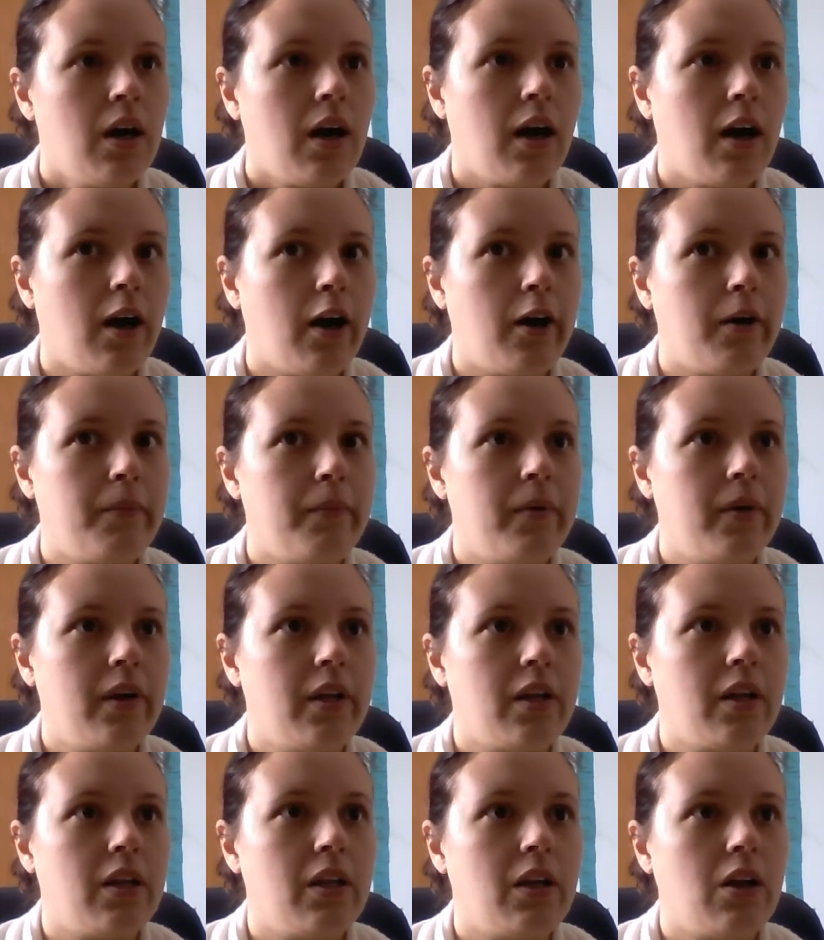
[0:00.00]

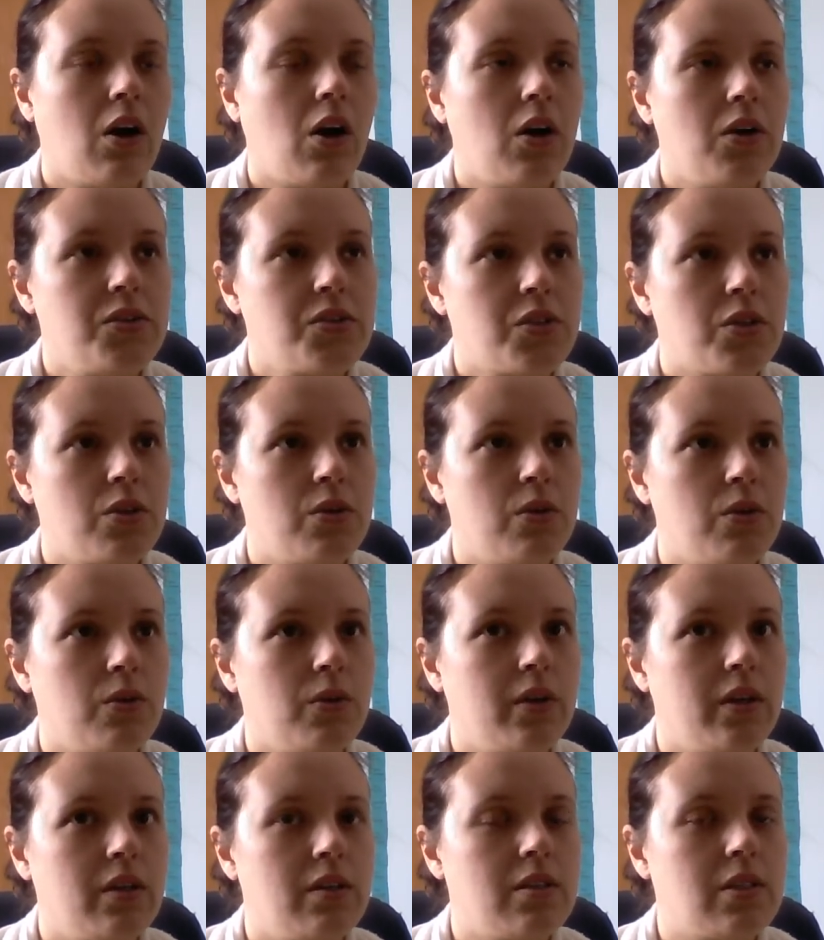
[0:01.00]
And then
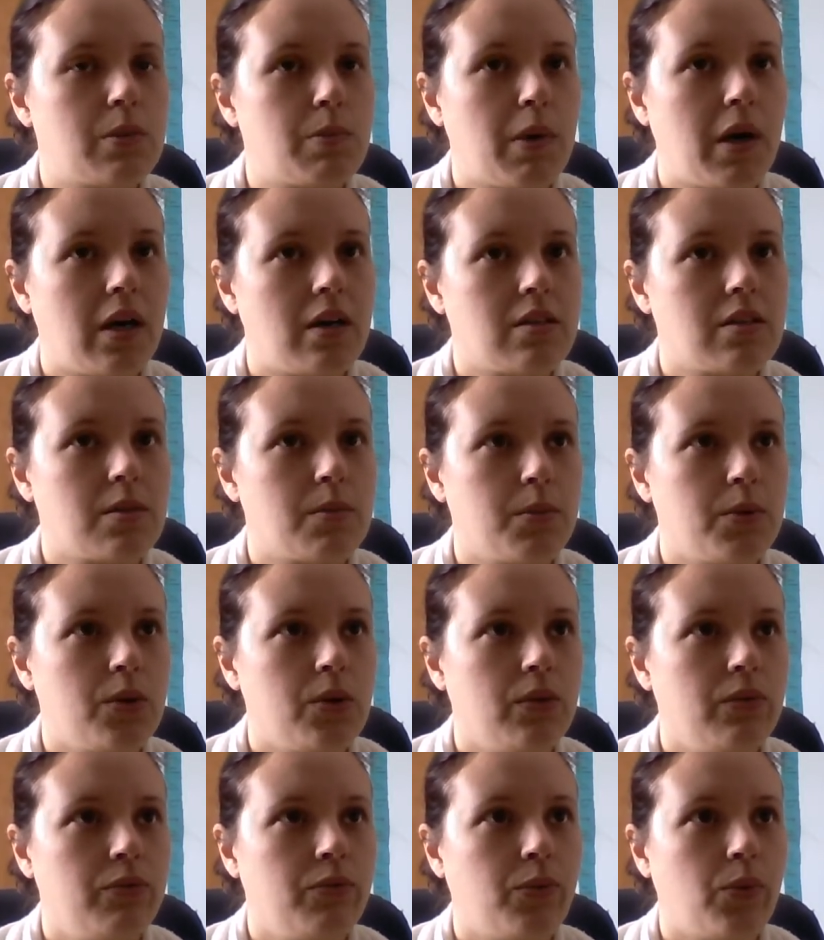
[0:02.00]
also it is
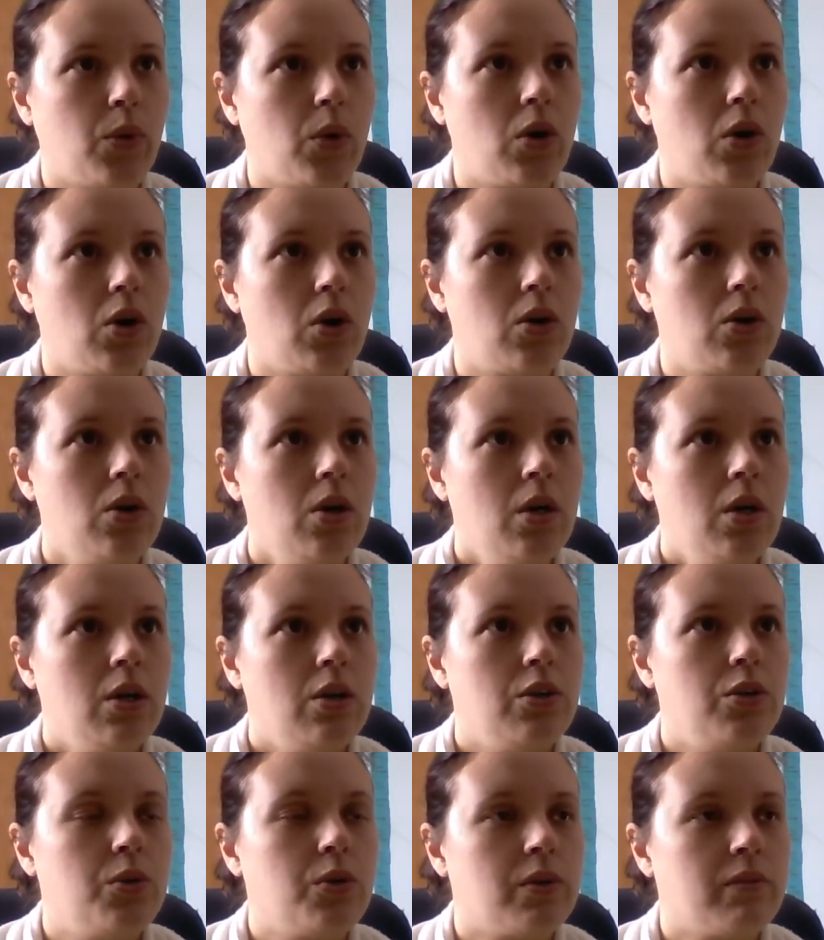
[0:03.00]
possible for
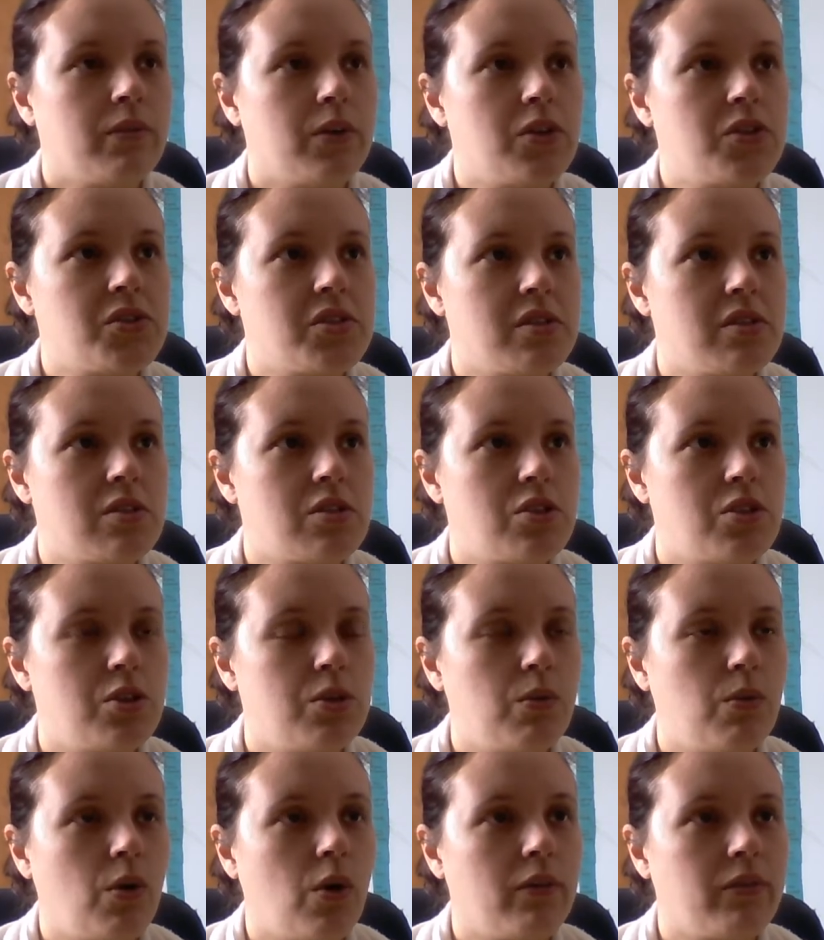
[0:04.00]
universes
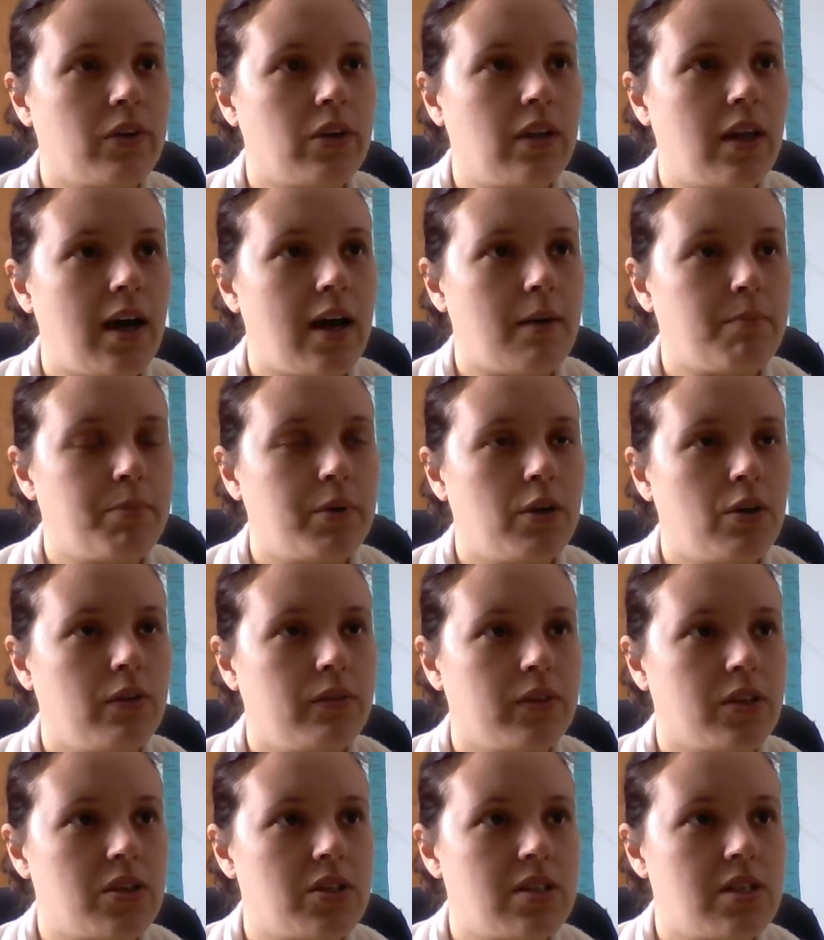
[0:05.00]
to overlap and
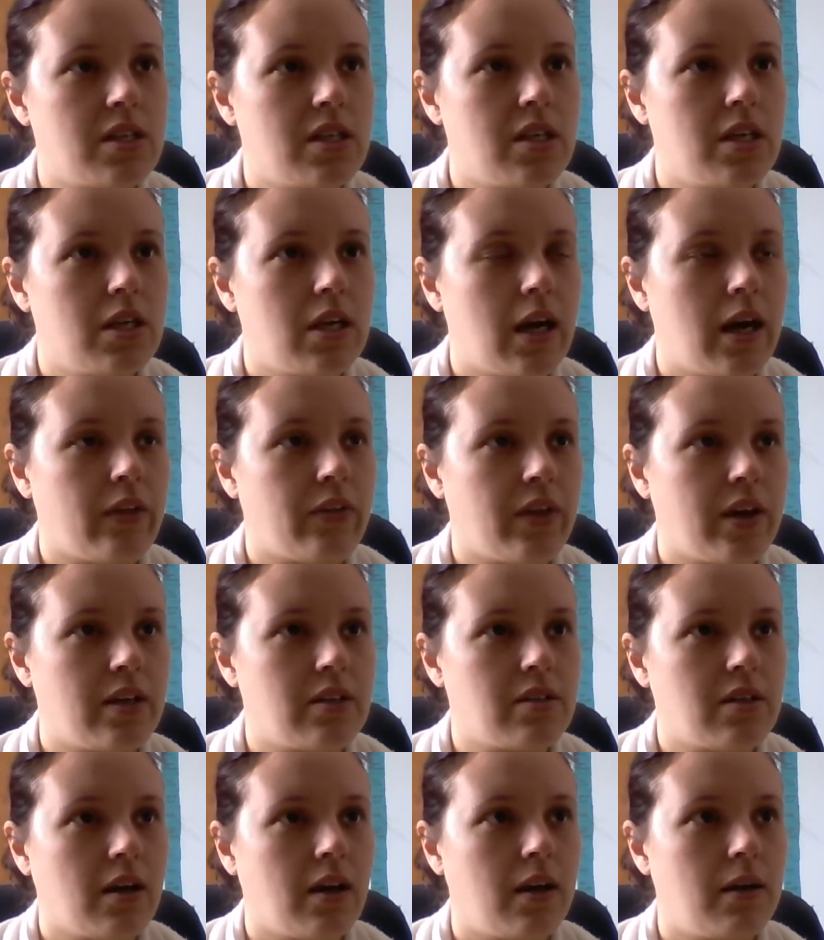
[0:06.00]
oversee at
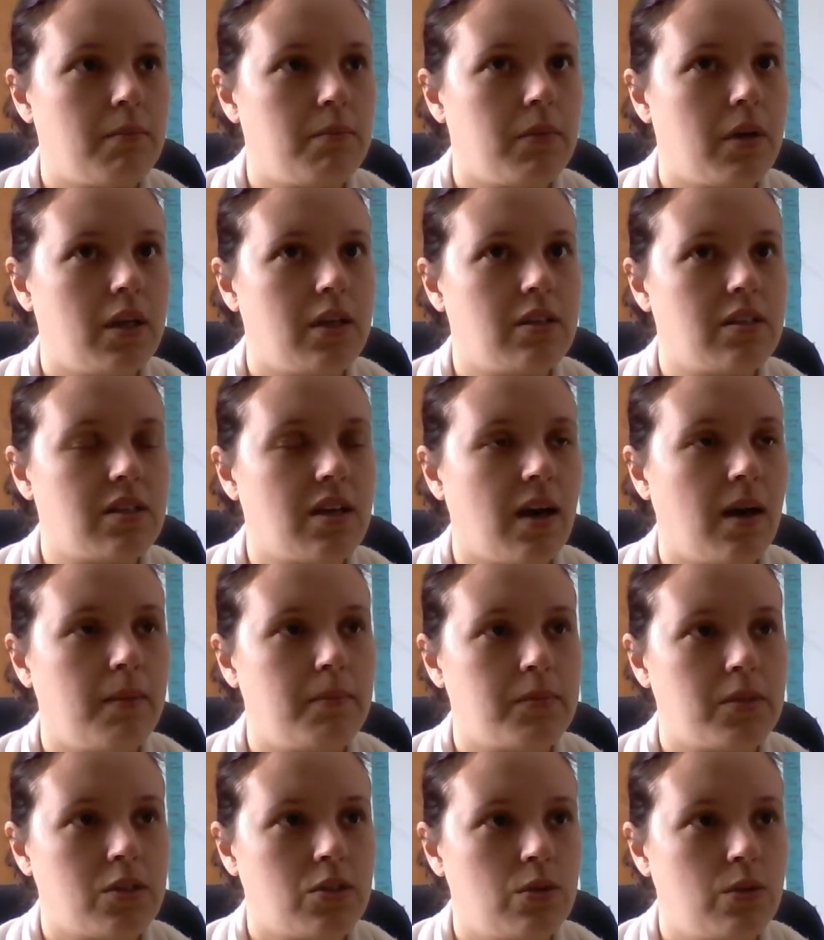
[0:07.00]
that time, and
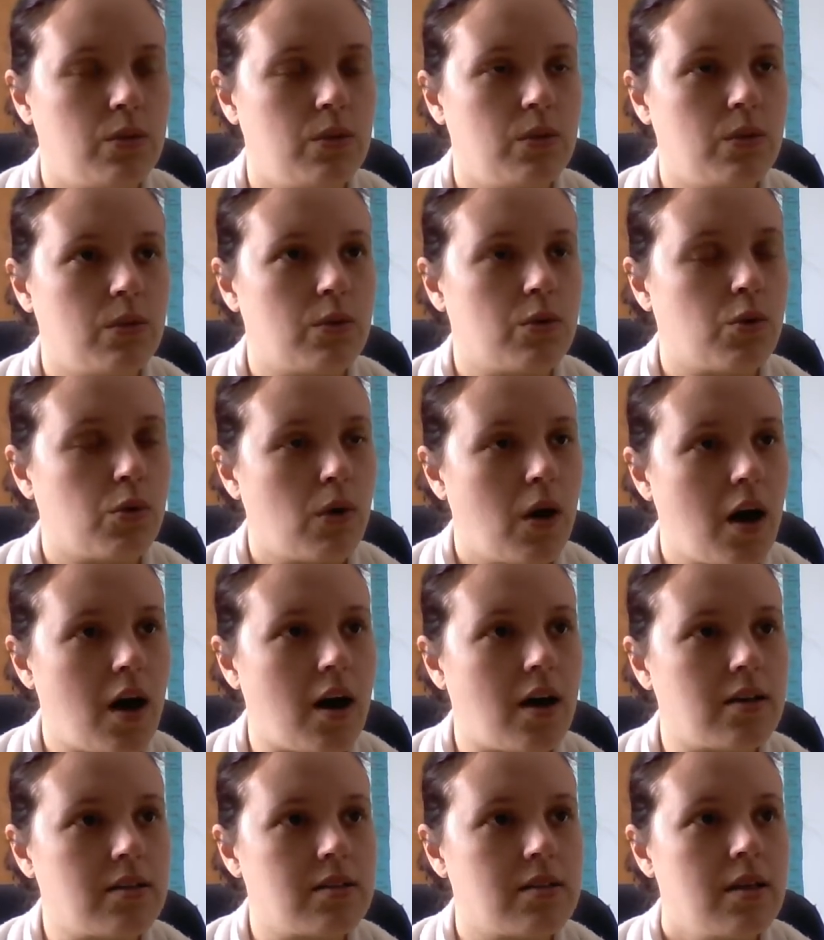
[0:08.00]
times to
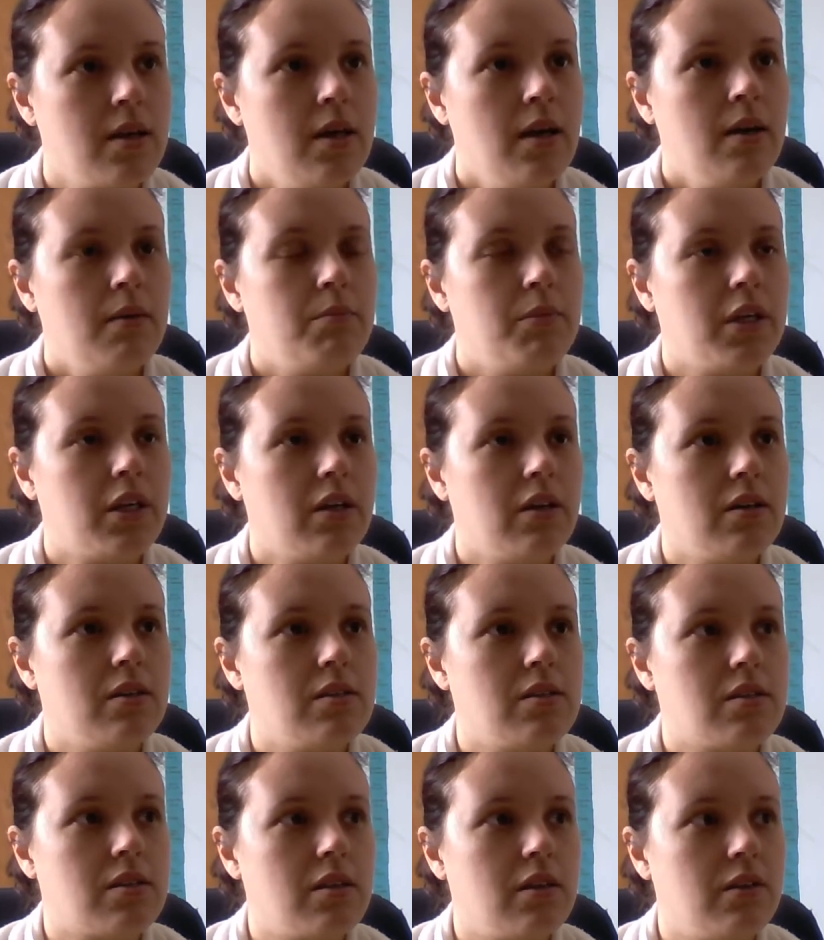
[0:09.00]
cross,
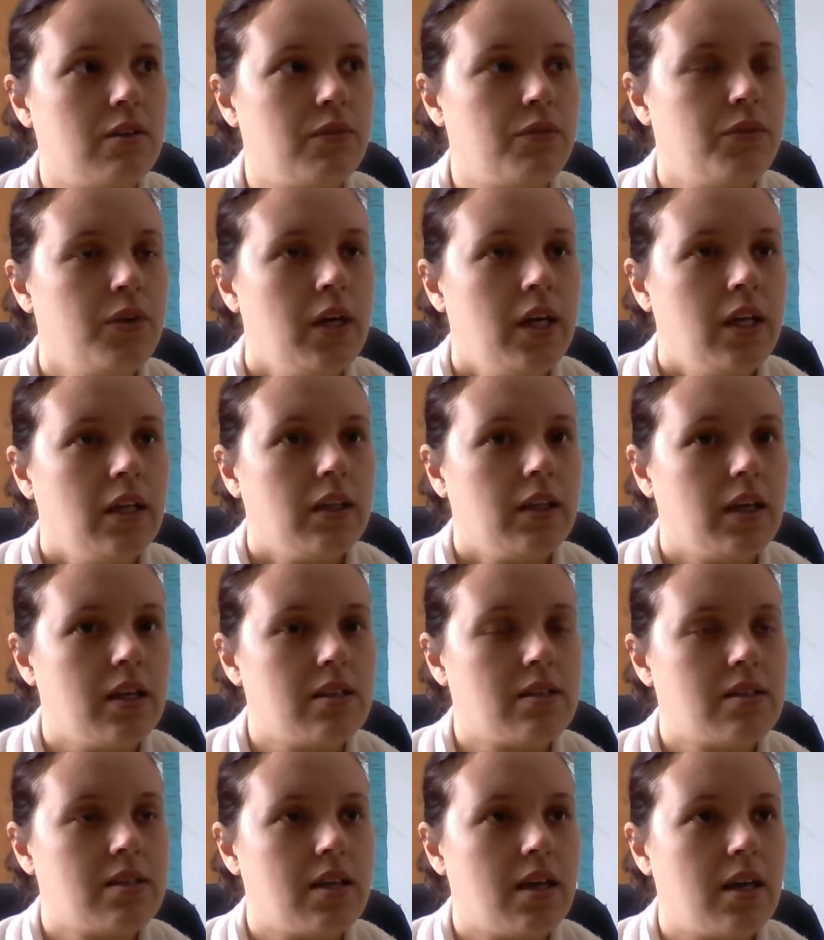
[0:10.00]
because if,
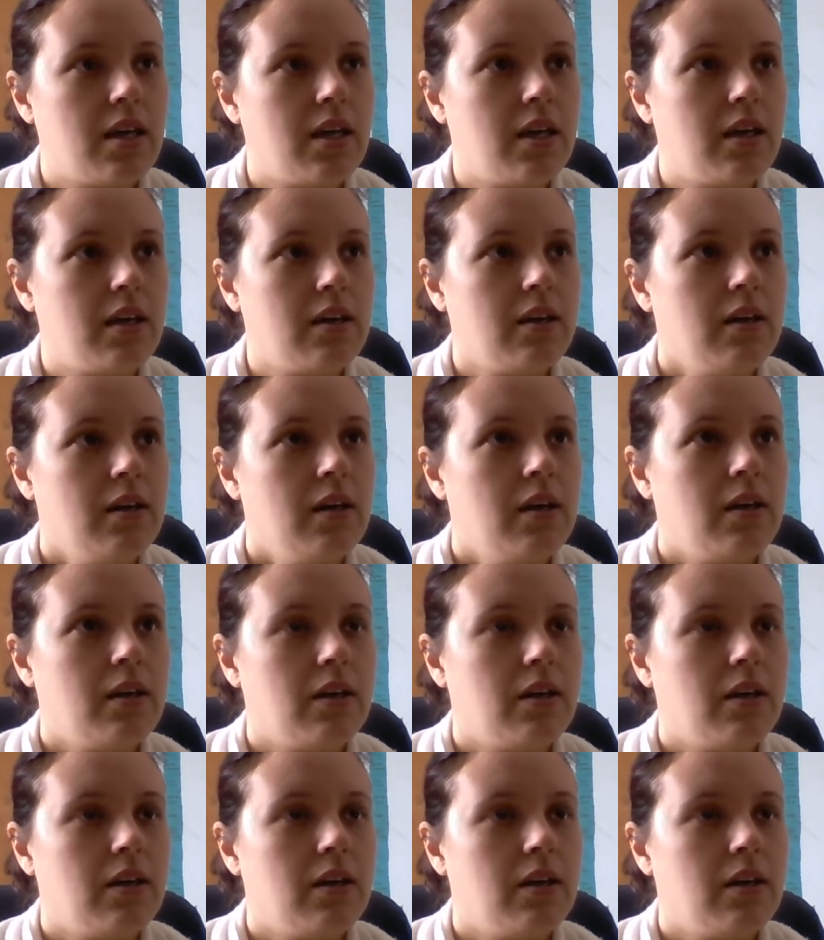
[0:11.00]
let's say,